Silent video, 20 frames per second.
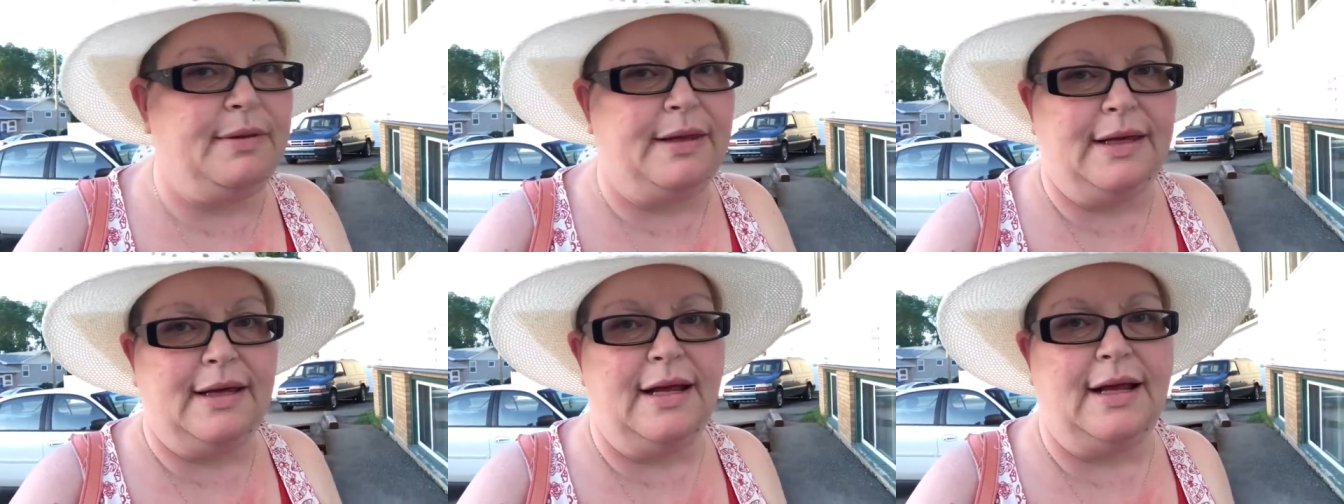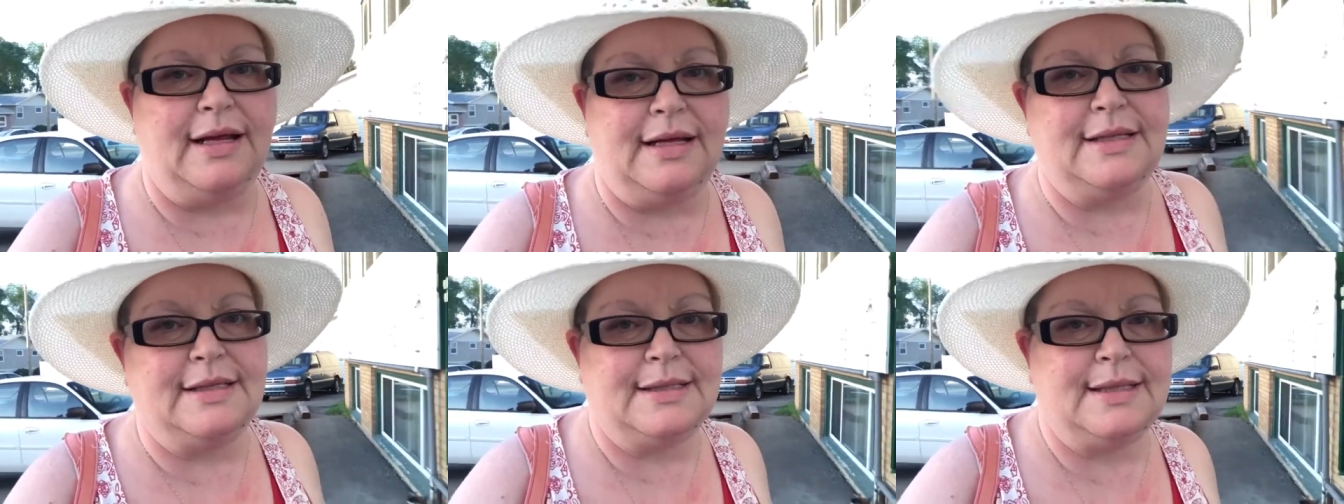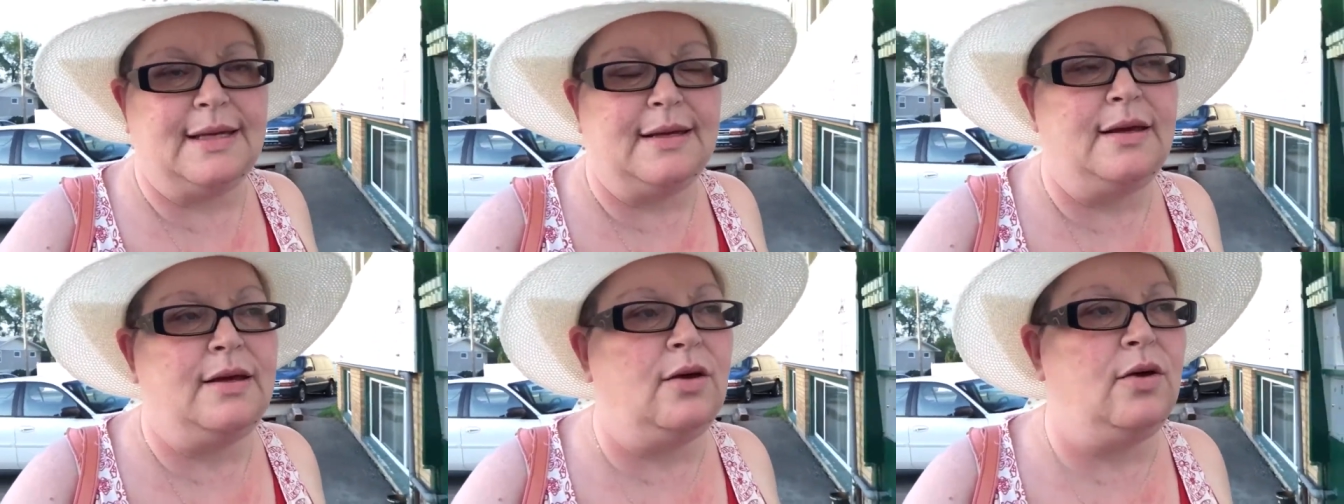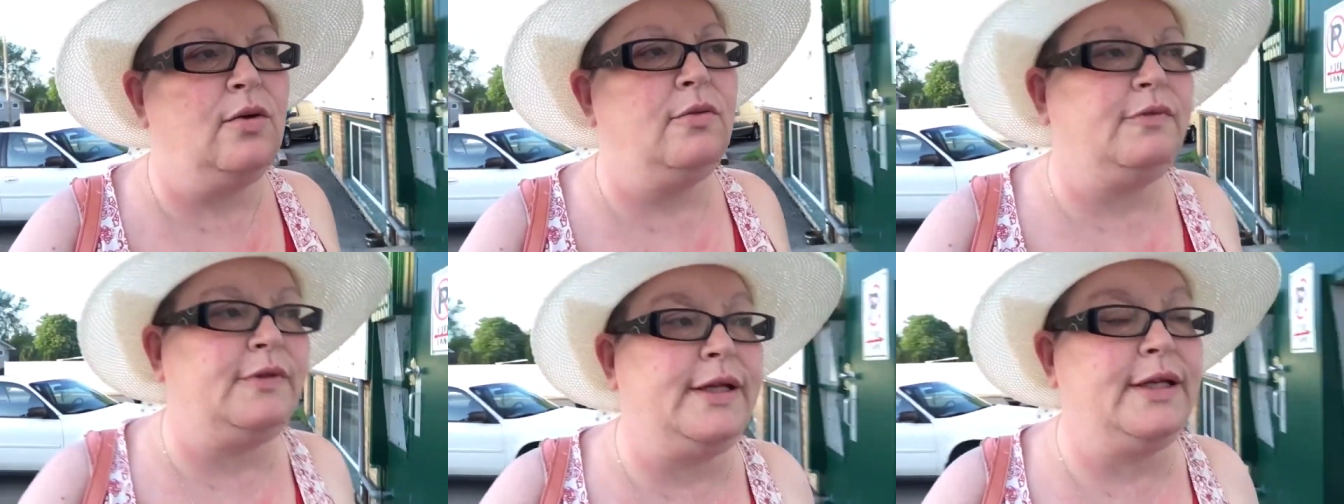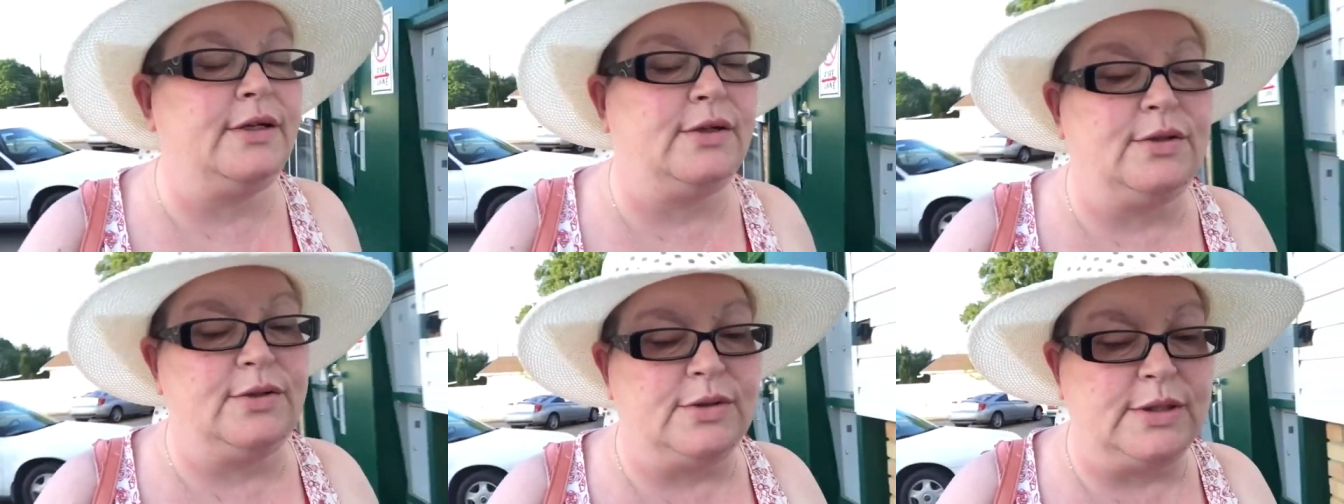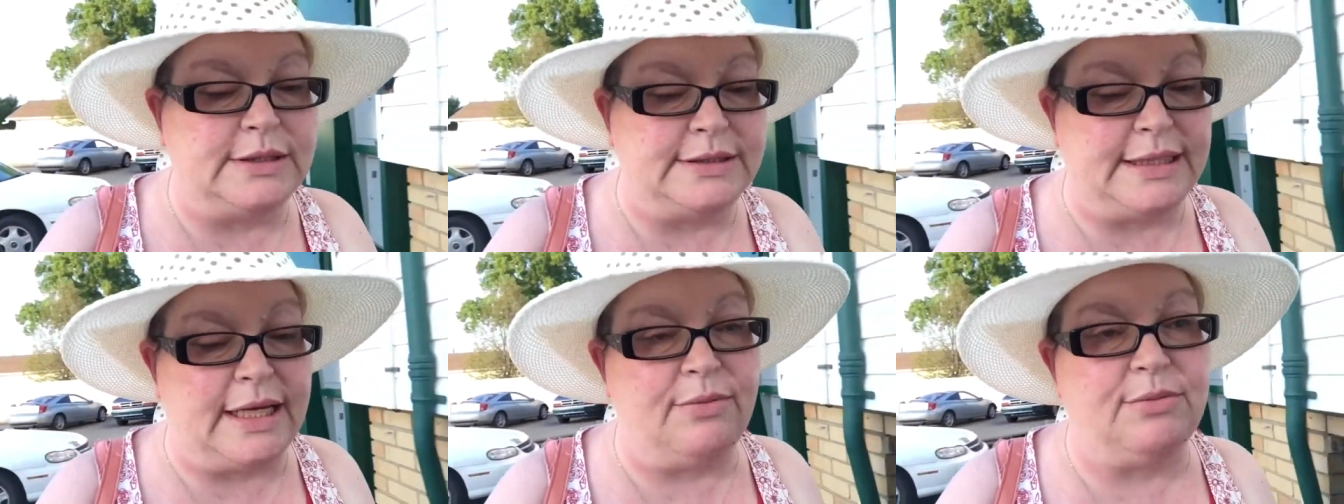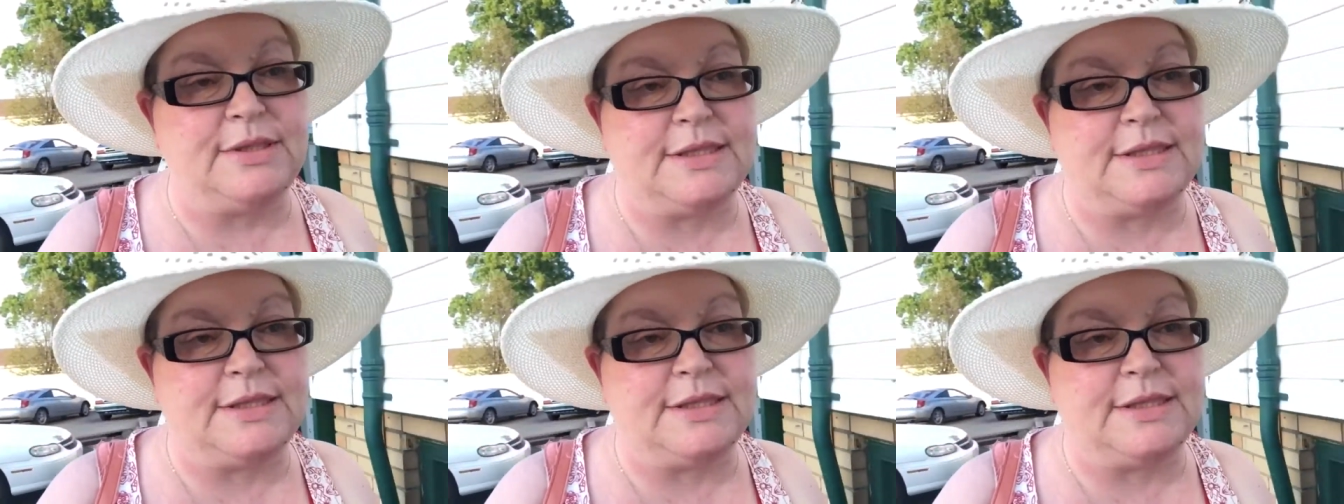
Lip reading: because hopefully it'll cool down.